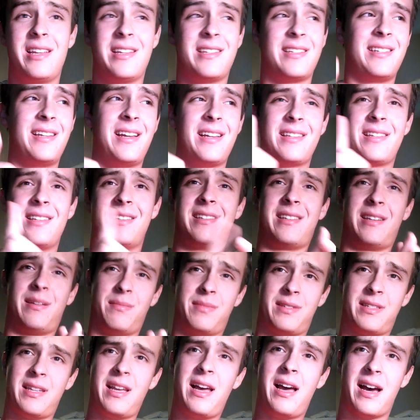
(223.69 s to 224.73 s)
It's not the same
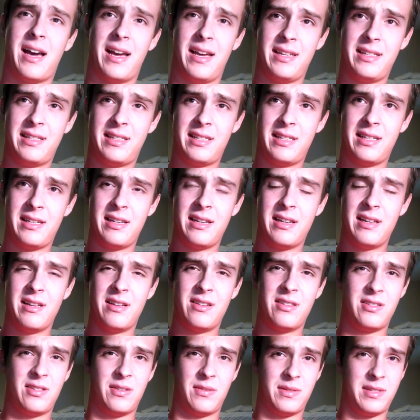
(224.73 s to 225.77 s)
size,
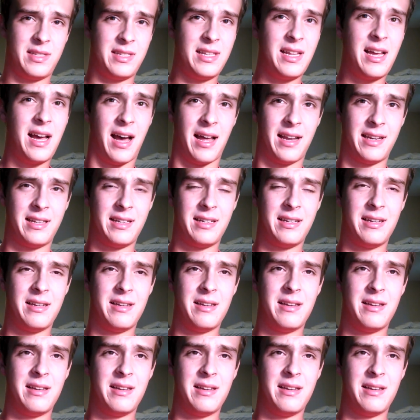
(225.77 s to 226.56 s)
so it's not.